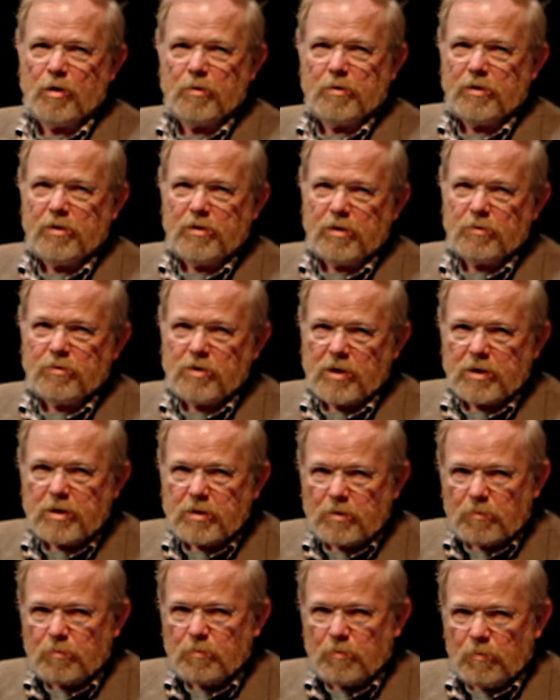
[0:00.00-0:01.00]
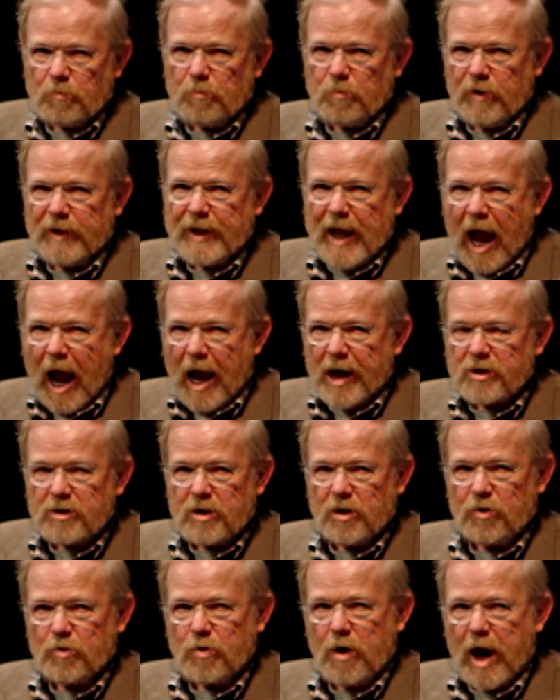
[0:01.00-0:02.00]
You know, just relax
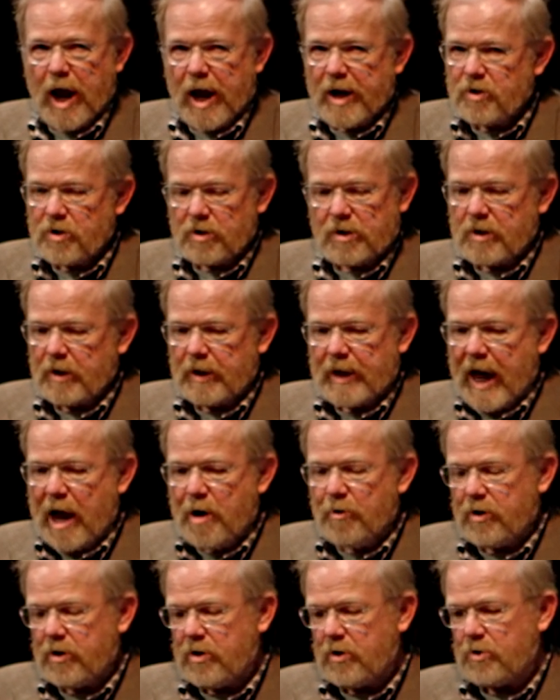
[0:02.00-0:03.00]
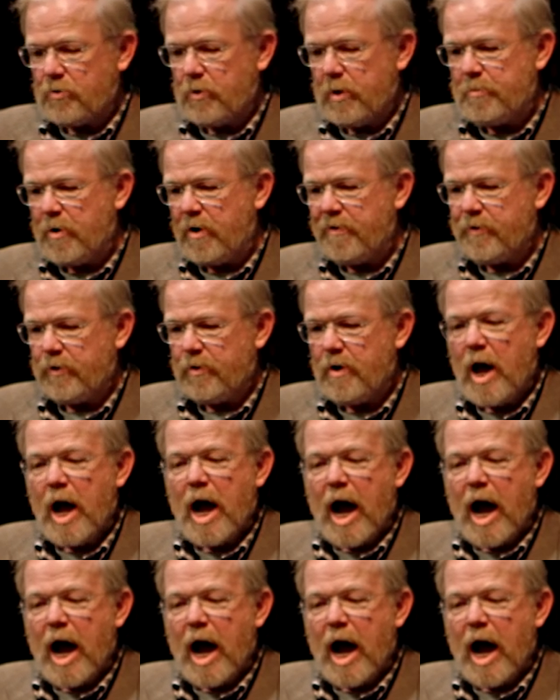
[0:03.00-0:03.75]
and try and just allow it to sweep over you.